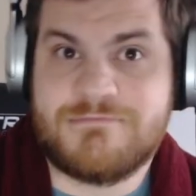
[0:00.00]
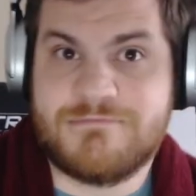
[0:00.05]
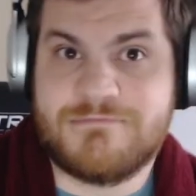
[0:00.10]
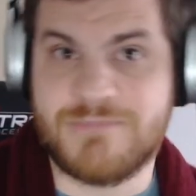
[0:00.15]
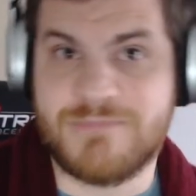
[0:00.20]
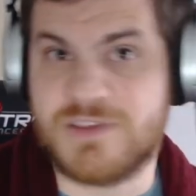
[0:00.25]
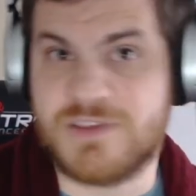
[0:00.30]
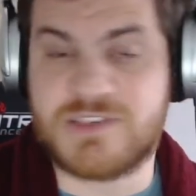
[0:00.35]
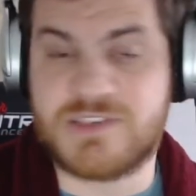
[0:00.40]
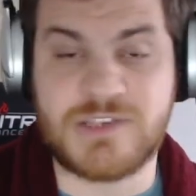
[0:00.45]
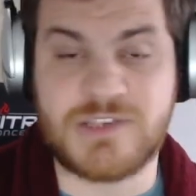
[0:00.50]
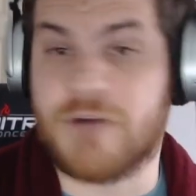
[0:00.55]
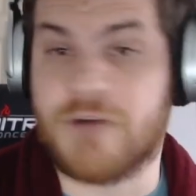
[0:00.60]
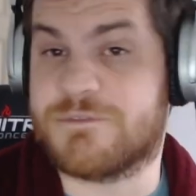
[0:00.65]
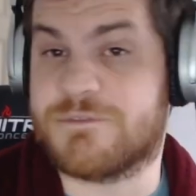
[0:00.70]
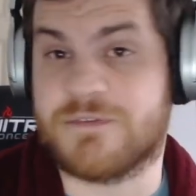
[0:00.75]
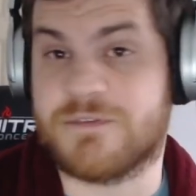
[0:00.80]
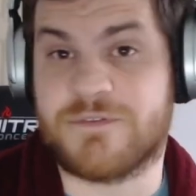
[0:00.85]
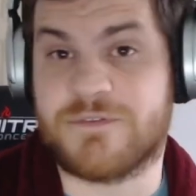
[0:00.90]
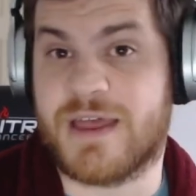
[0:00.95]
soft
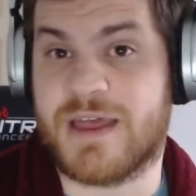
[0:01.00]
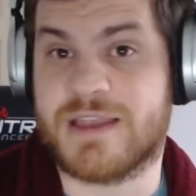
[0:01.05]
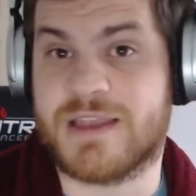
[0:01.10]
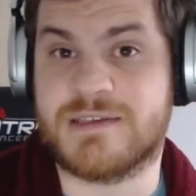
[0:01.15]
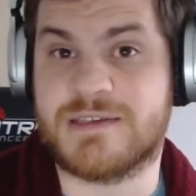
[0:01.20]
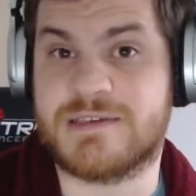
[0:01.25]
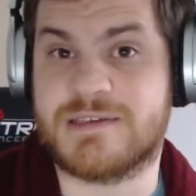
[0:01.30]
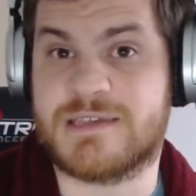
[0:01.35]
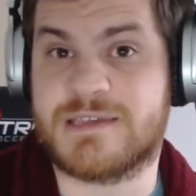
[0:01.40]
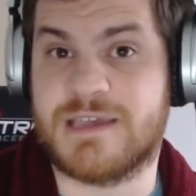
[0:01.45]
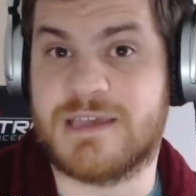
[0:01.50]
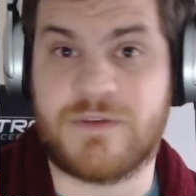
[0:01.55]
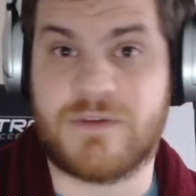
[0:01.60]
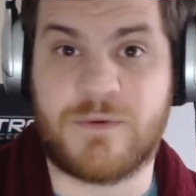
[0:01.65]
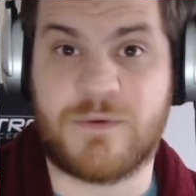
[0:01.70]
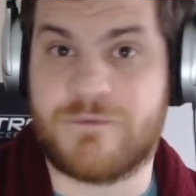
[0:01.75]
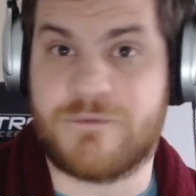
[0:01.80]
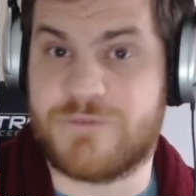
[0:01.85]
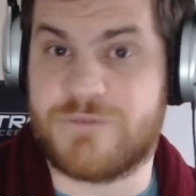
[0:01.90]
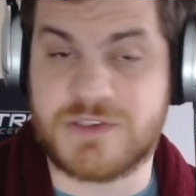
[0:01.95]
defense, giving up
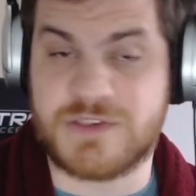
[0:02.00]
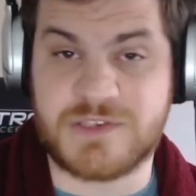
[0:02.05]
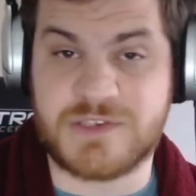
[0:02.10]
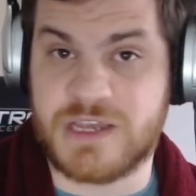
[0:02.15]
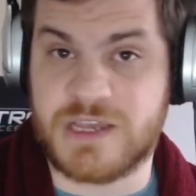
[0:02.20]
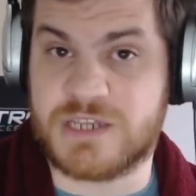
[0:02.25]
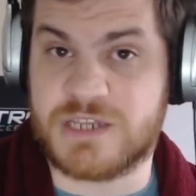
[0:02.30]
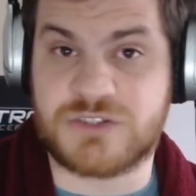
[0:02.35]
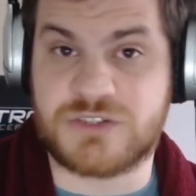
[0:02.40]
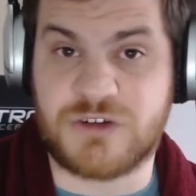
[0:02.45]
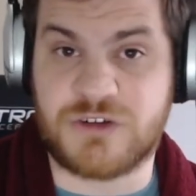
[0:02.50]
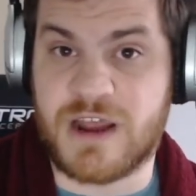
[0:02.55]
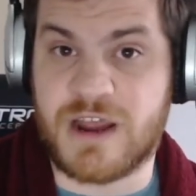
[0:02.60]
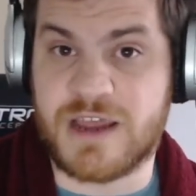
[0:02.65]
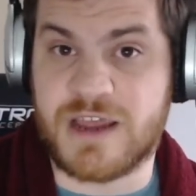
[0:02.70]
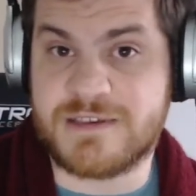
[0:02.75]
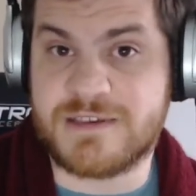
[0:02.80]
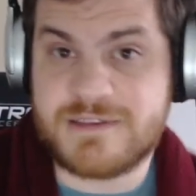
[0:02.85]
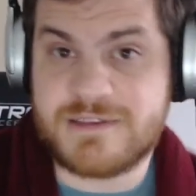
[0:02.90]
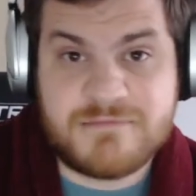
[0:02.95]
for certain
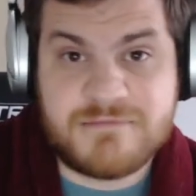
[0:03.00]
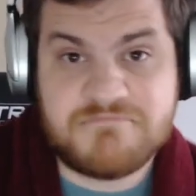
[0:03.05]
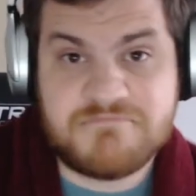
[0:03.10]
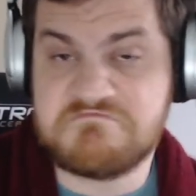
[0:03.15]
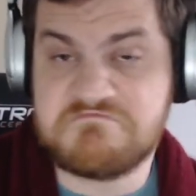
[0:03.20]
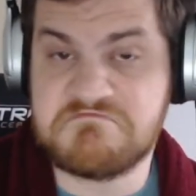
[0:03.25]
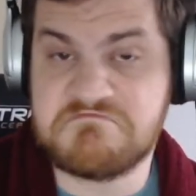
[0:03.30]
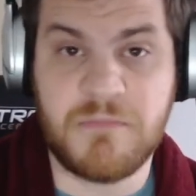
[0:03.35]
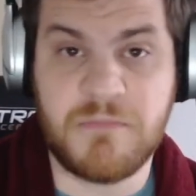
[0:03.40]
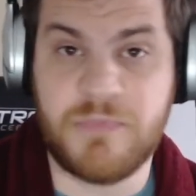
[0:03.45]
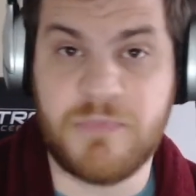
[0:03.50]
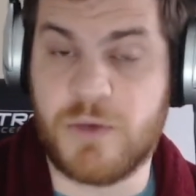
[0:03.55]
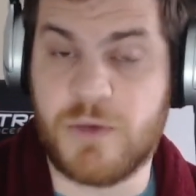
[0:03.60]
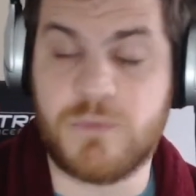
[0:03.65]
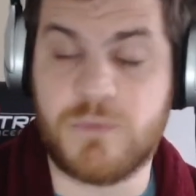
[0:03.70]
tries. That was the